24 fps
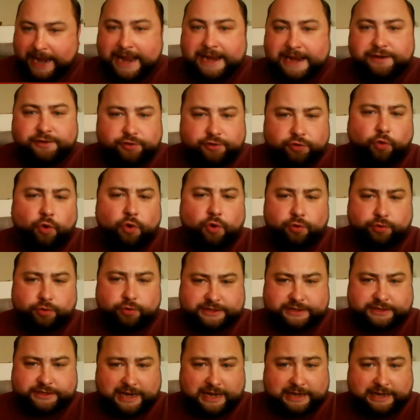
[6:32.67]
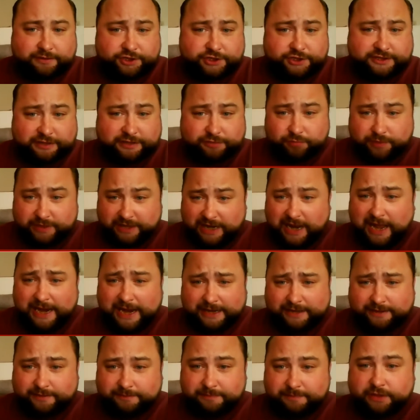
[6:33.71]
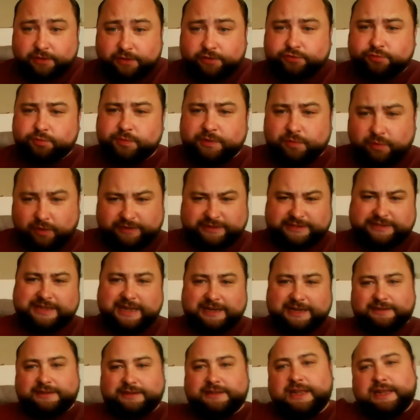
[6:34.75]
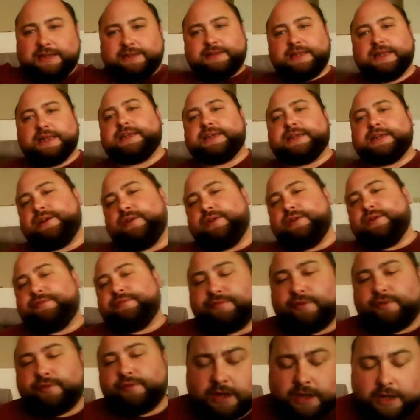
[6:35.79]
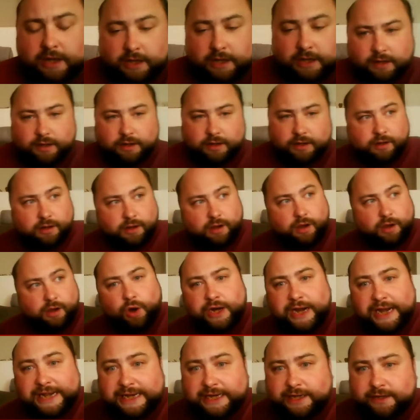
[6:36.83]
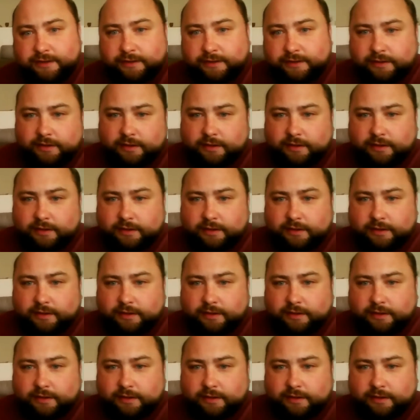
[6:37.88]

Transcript: hand-drawn character sheet that we liked because we want that kind of organic